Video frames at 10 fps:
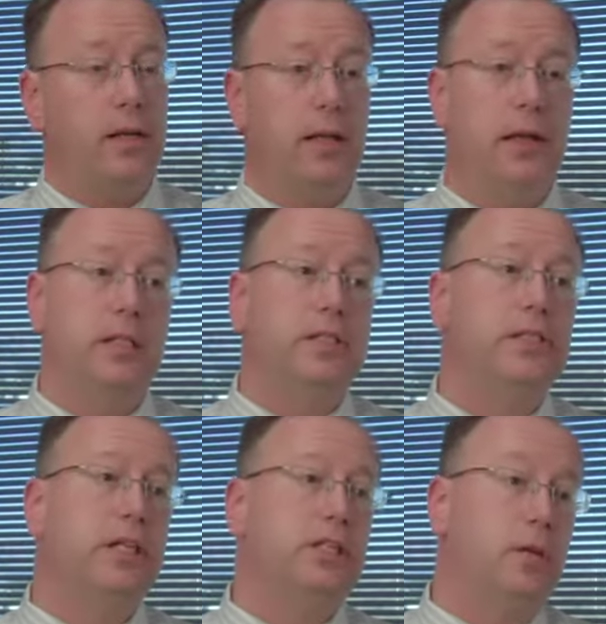that
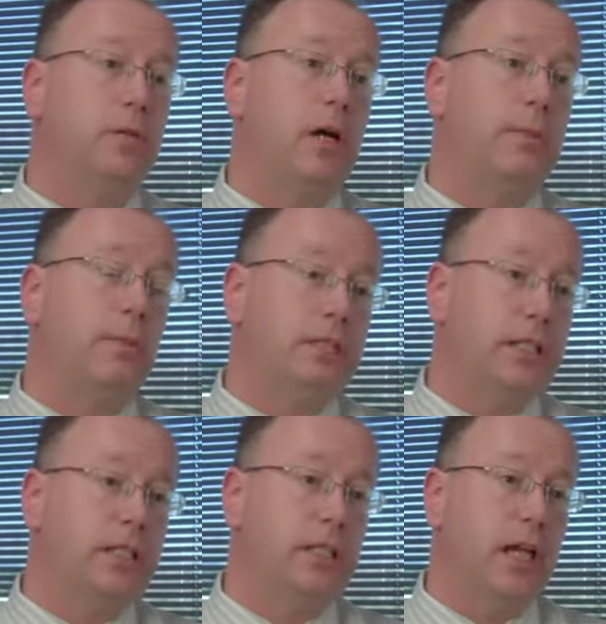is, a general
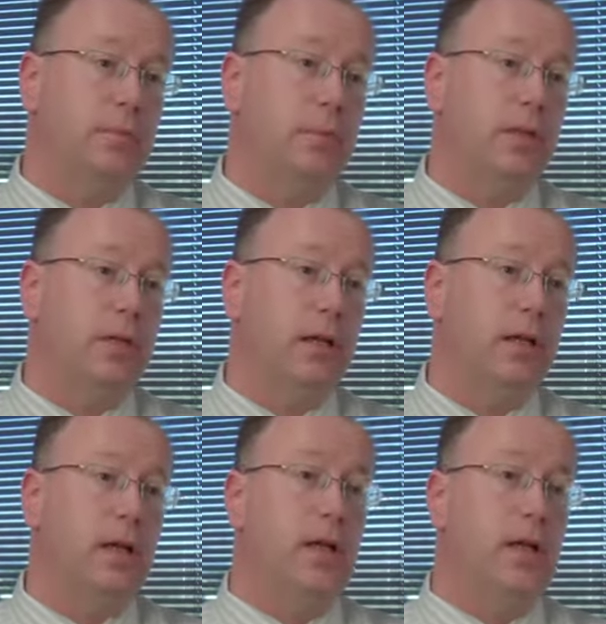optimization capability,